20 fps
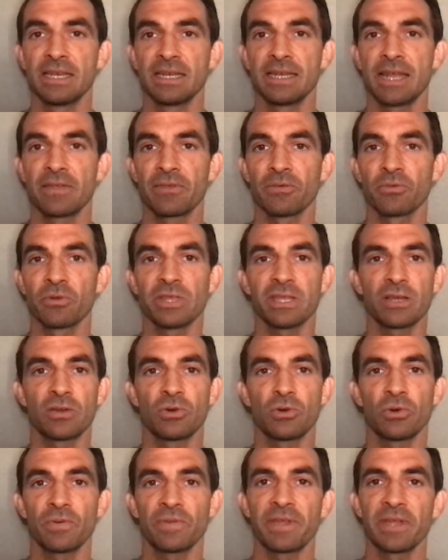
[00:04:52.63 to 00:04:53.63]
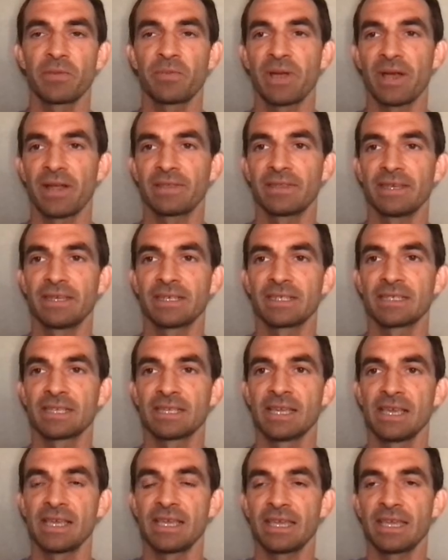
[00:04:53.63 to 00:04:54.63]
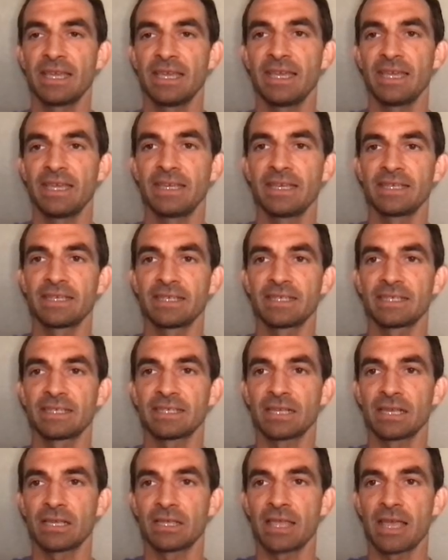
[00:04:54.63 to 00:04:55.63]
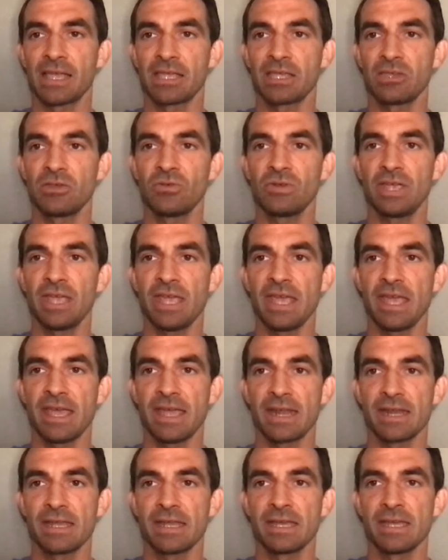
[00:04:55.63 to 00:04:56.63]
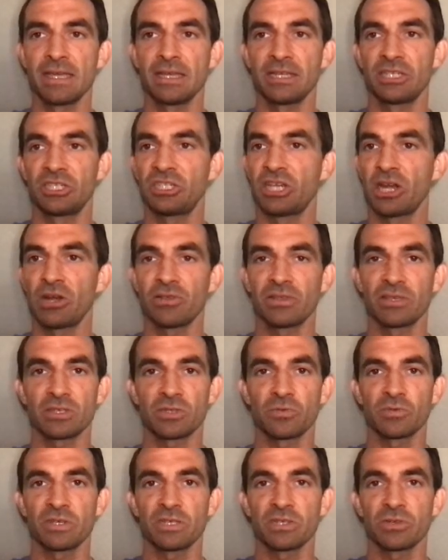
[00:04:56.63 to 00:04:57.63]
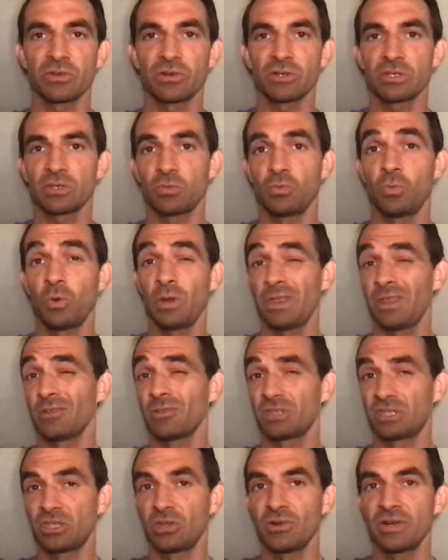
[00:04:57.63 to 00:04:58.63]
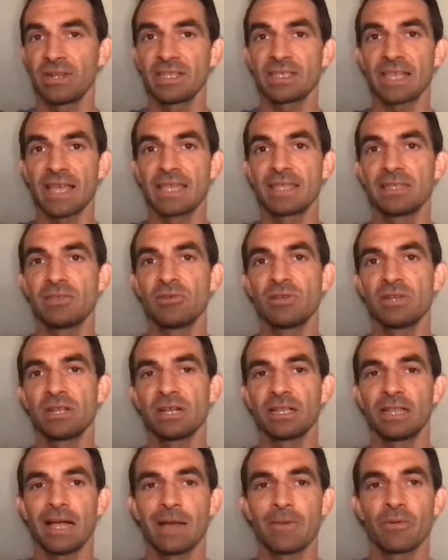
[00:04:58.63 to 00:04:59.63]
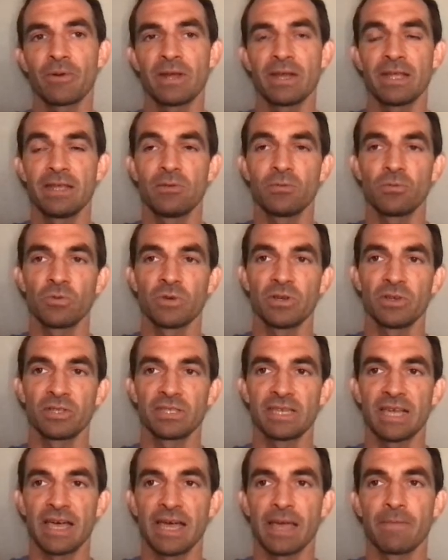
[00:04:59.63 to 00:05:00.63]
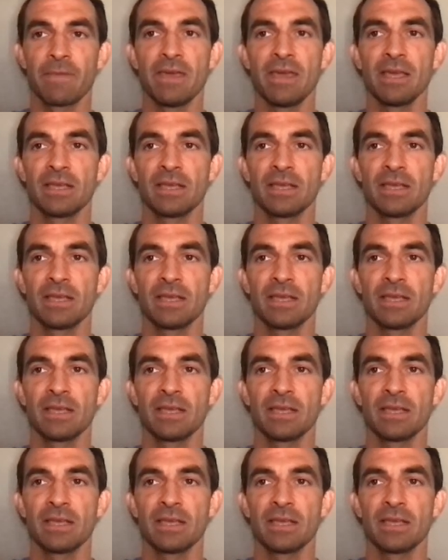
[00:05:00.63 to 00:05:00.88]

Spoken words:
Now the really cool thing about this is that you can share this resource with your students and you can collaborate in real time.